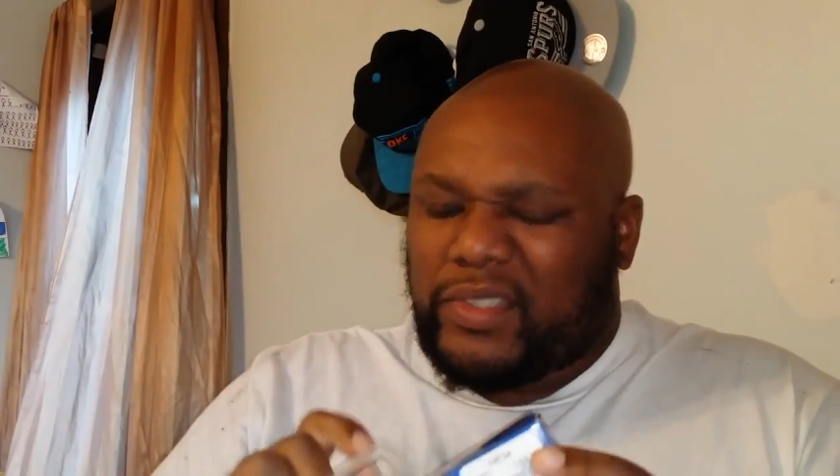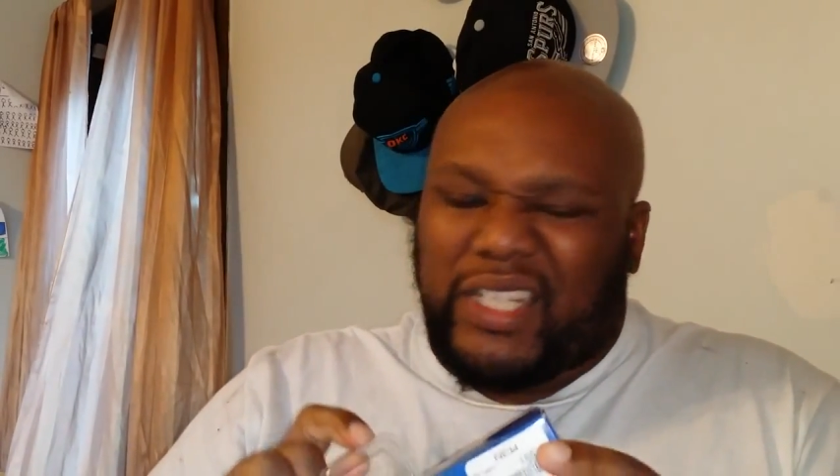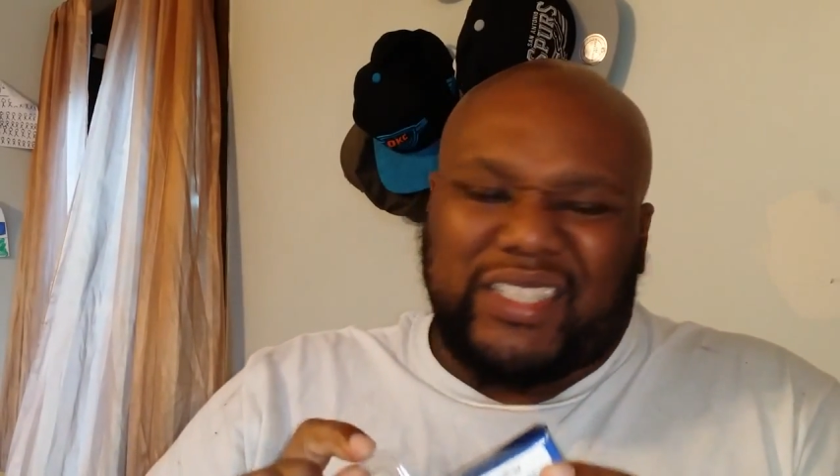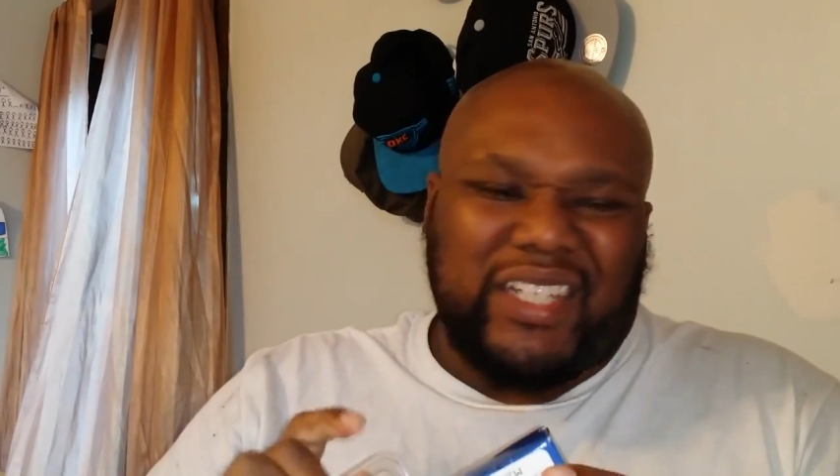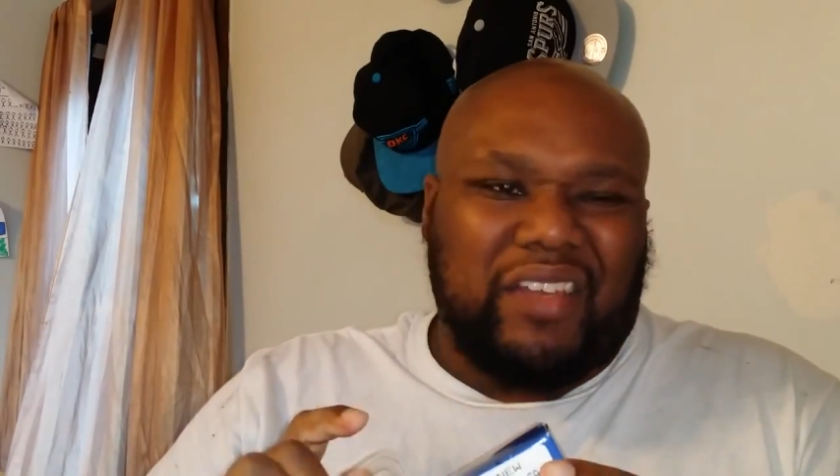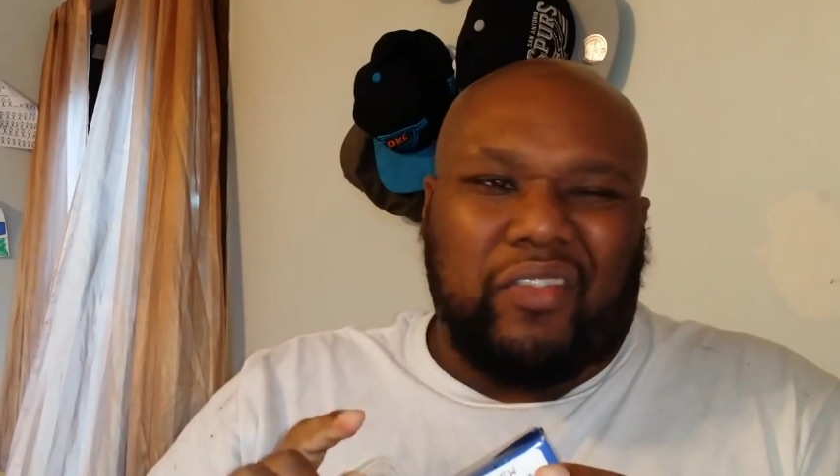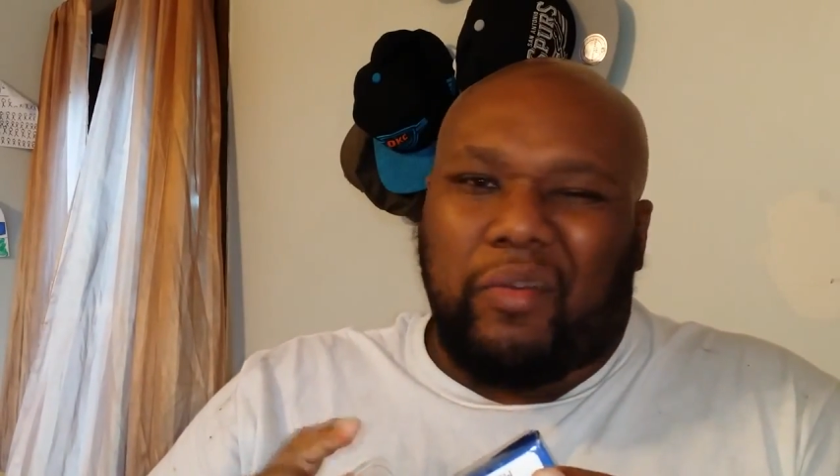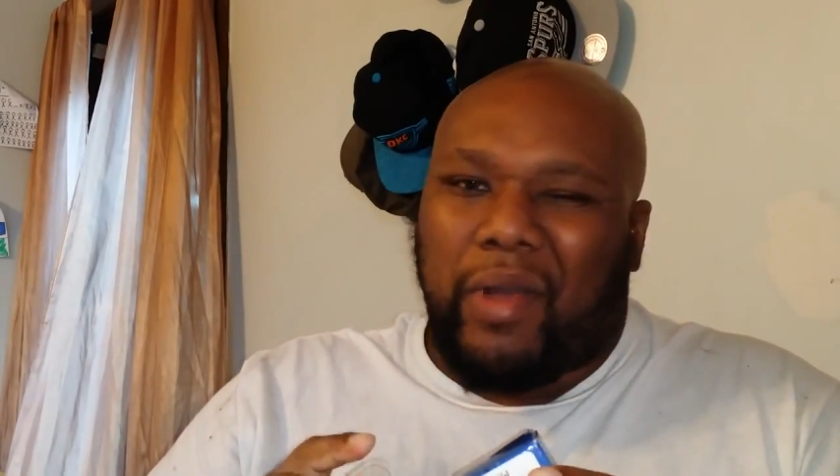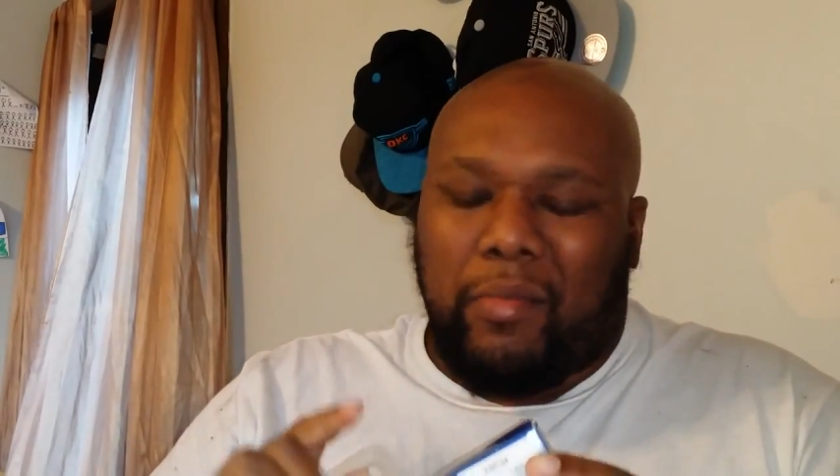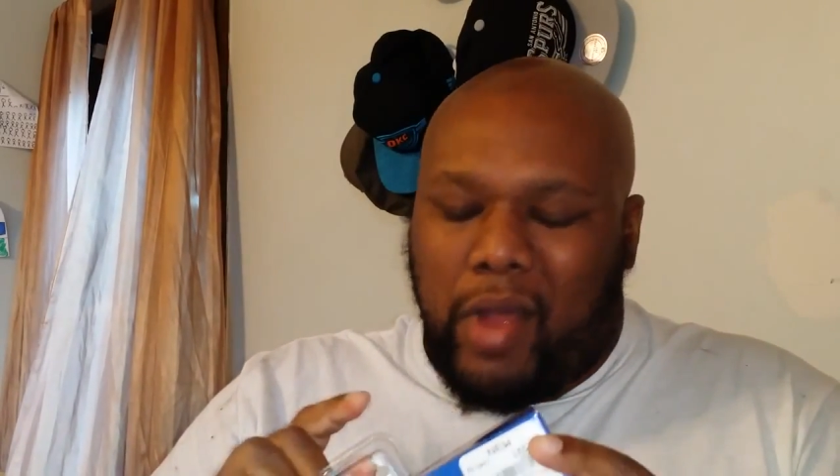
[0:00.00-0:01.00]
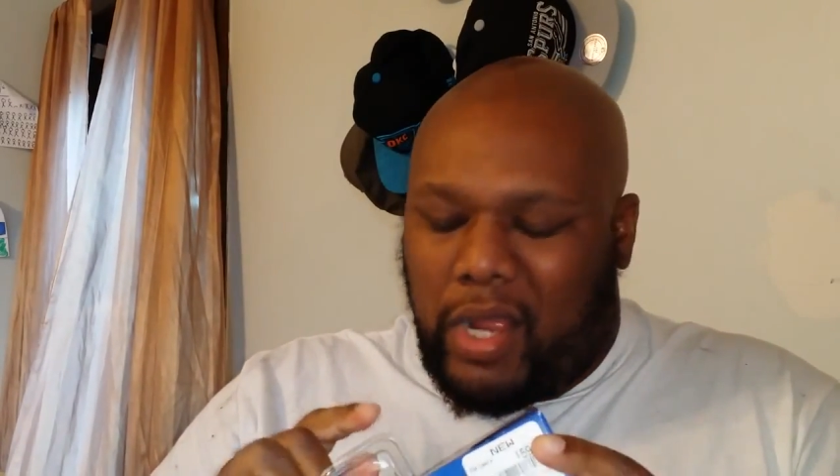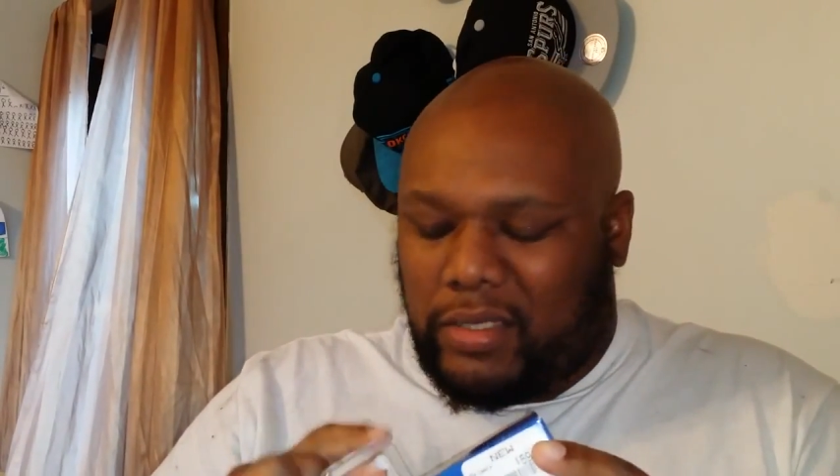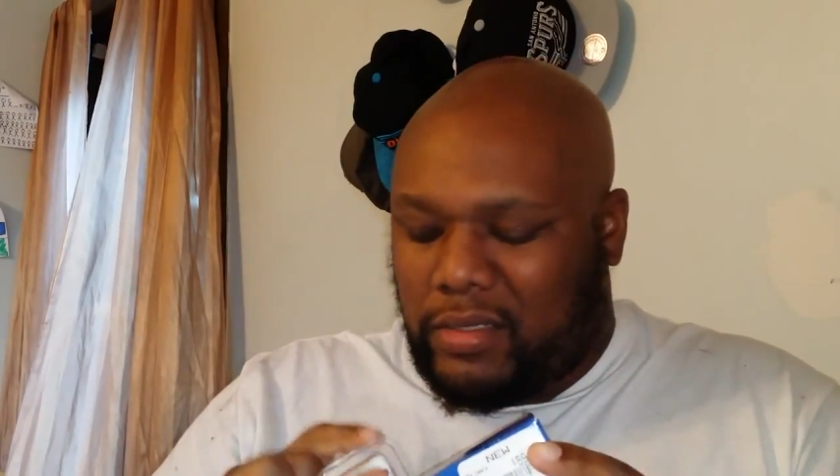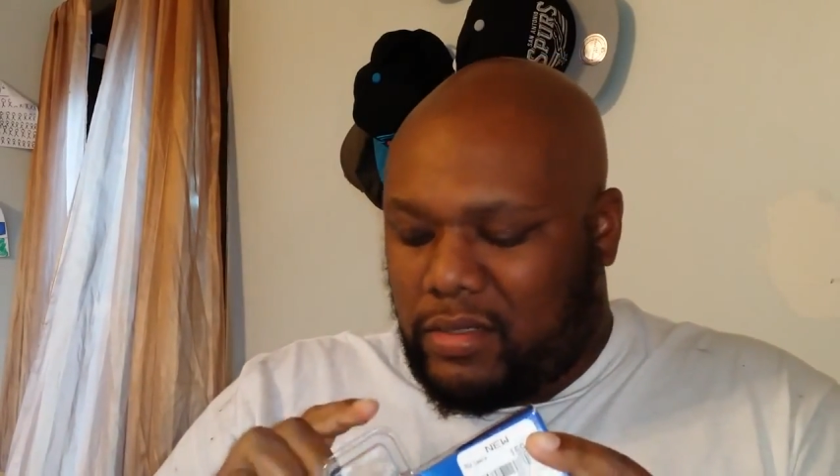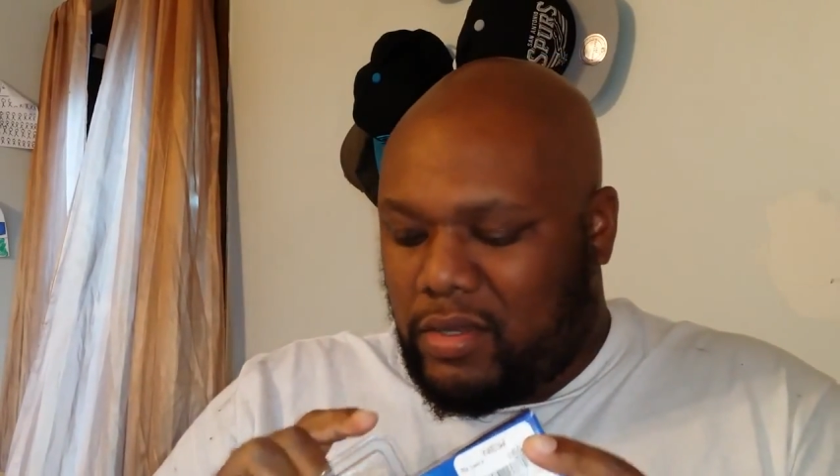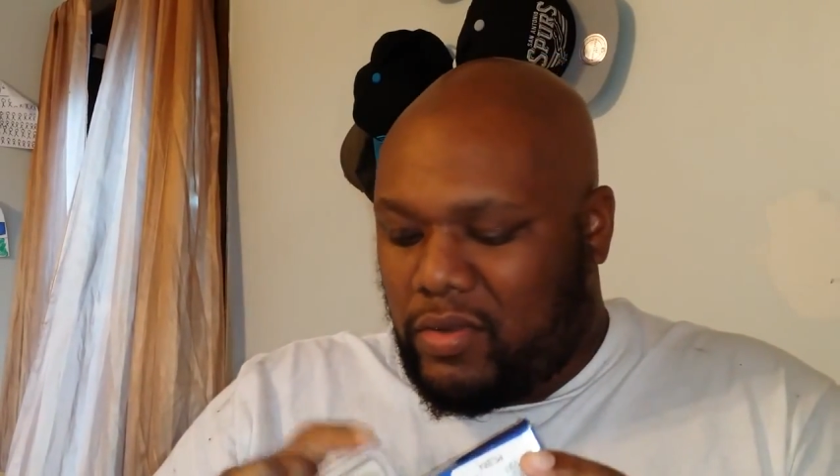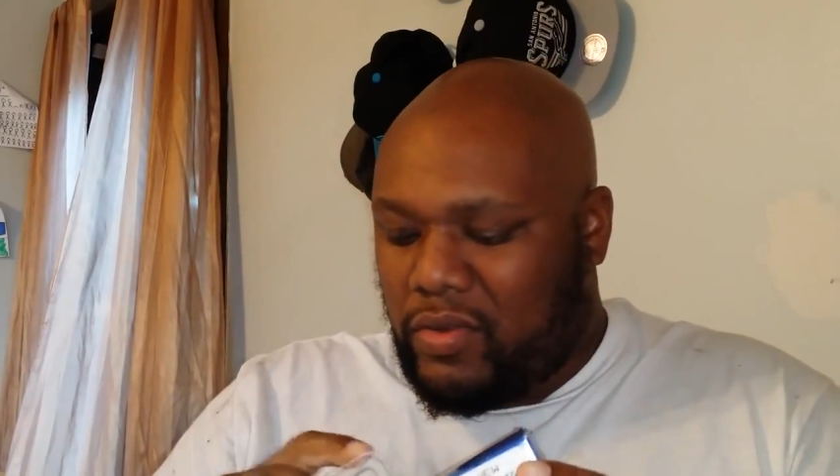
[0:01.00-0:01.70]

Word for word: save all my boxes, so.